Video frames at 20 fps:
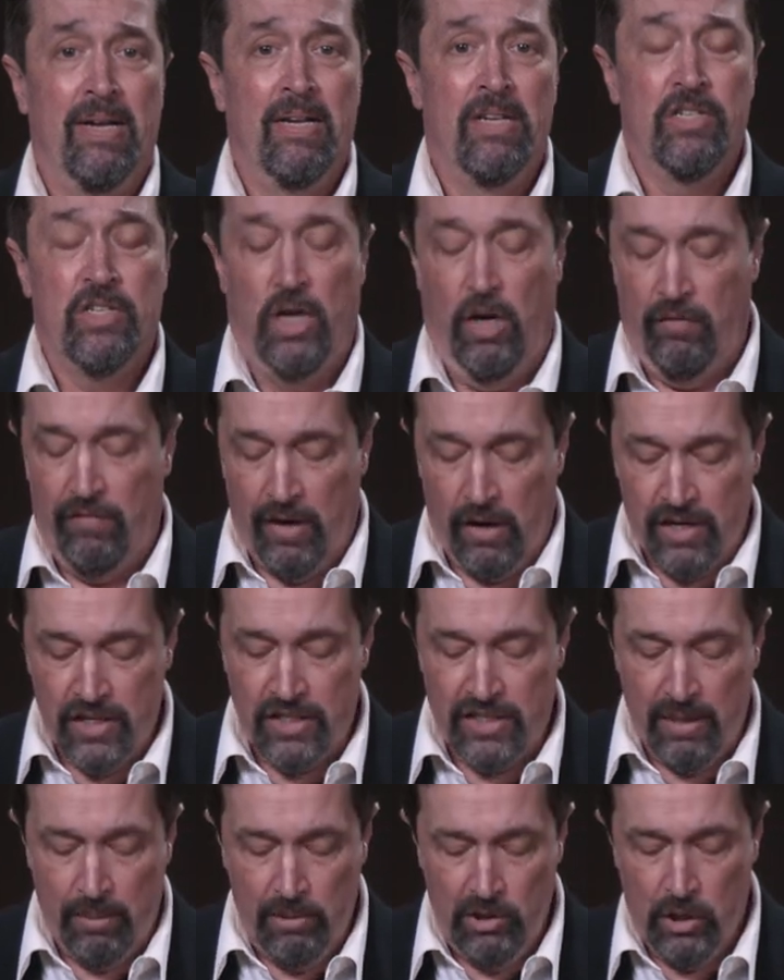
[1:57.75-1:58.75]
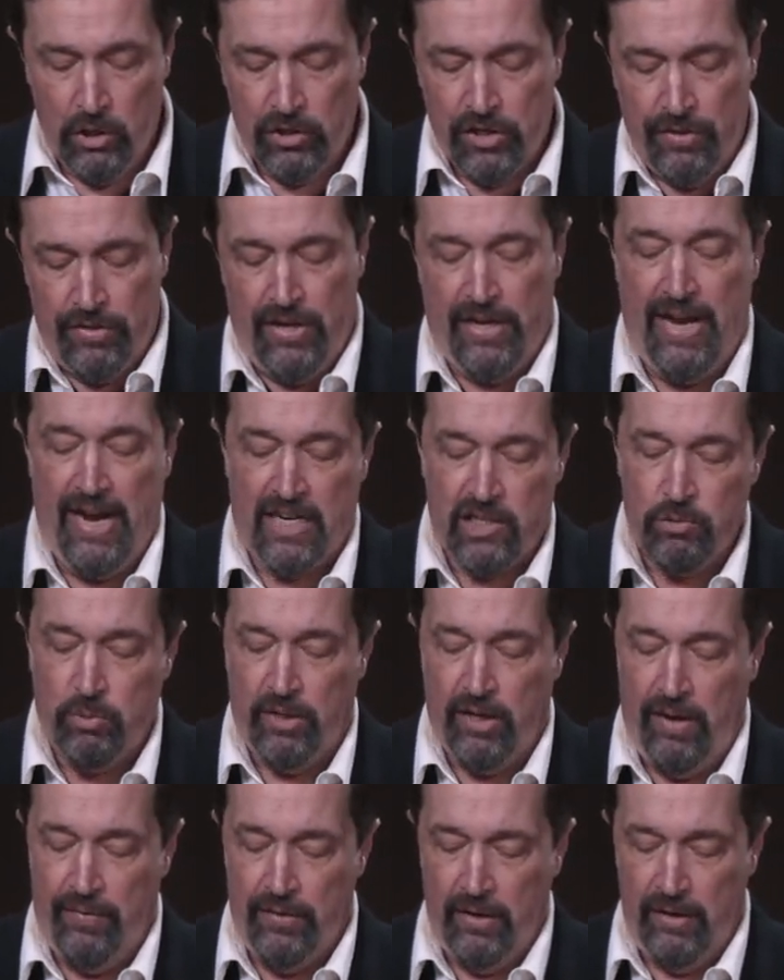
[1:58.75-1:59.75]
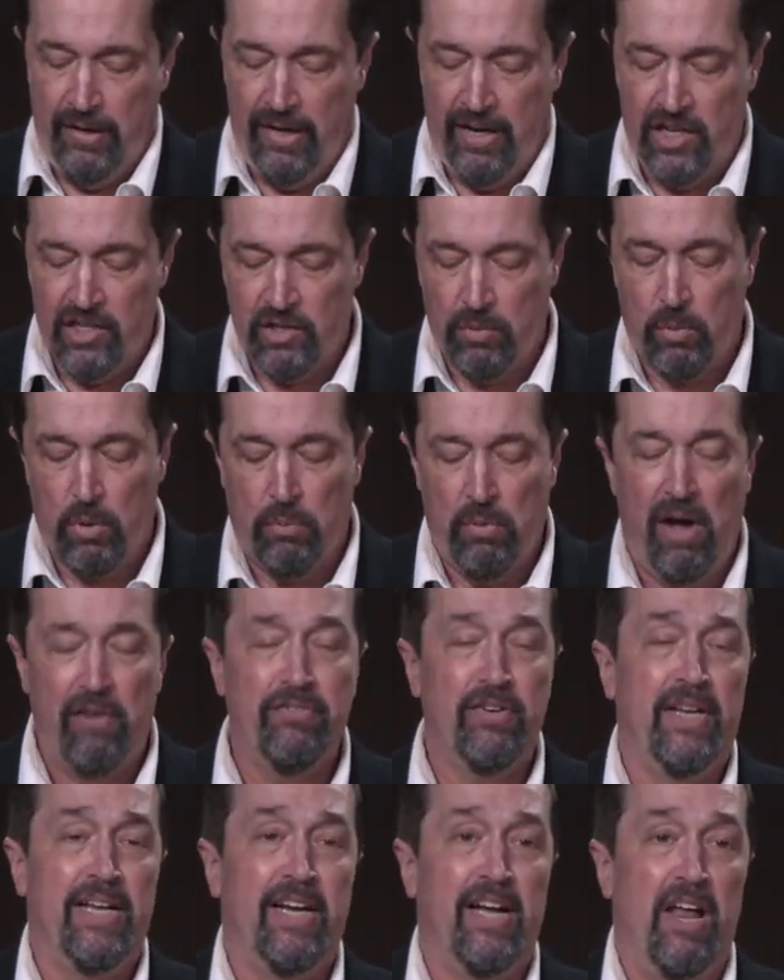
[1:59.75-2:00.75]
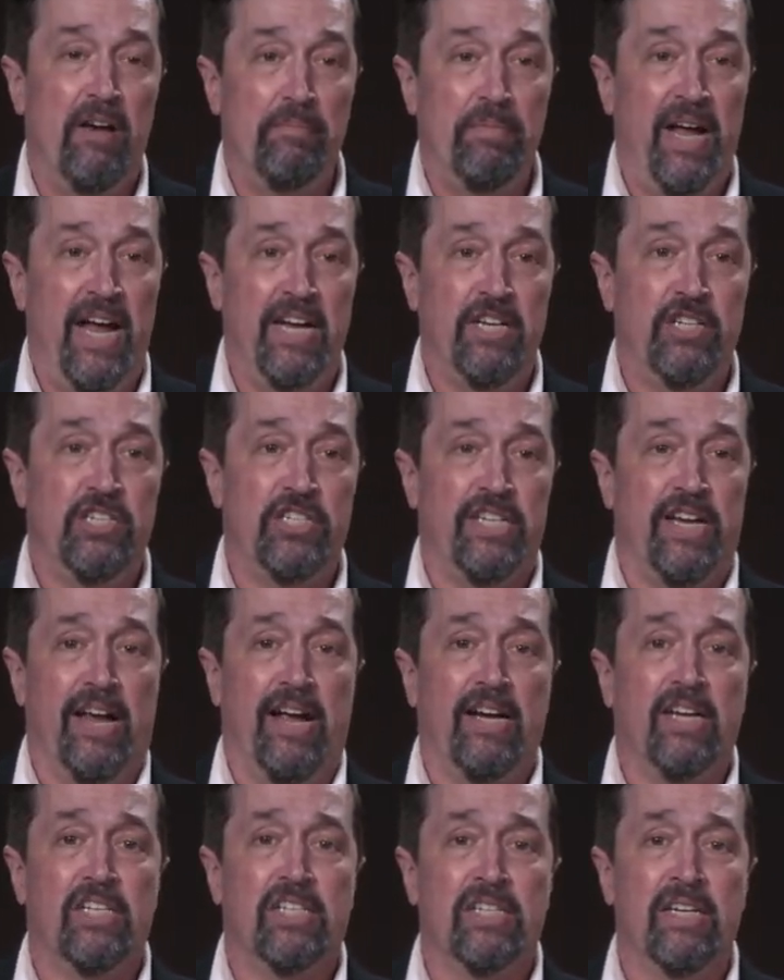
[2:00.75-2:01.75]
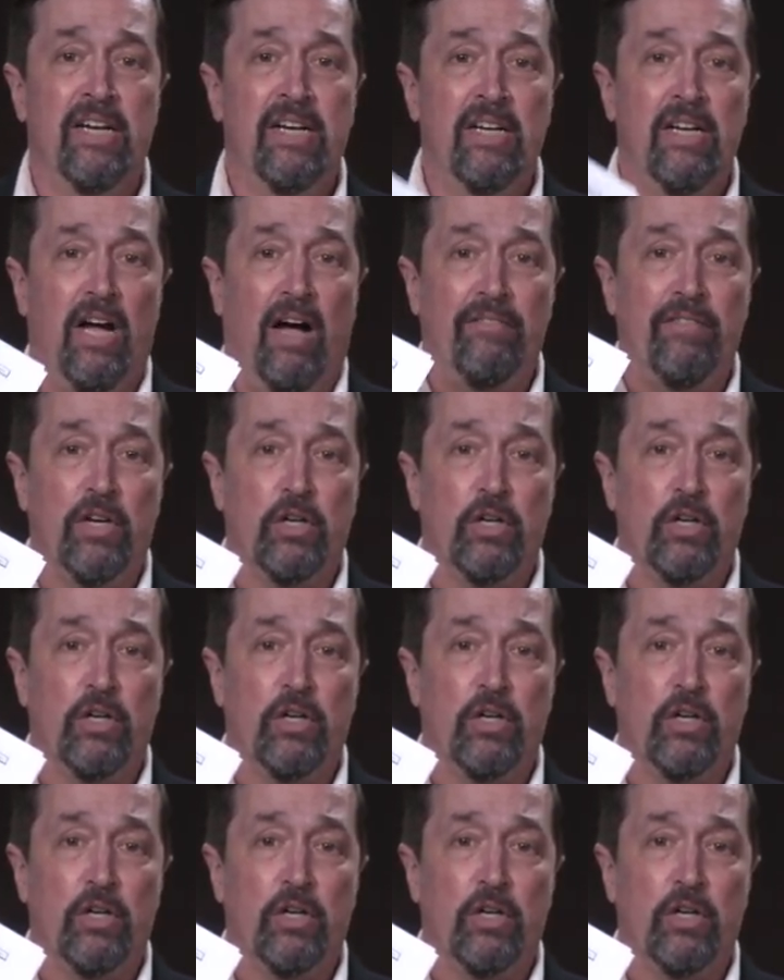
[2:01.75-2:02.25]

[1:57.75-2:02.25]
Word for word: So, very similar to the next one on the list, and we're roughly on page six of your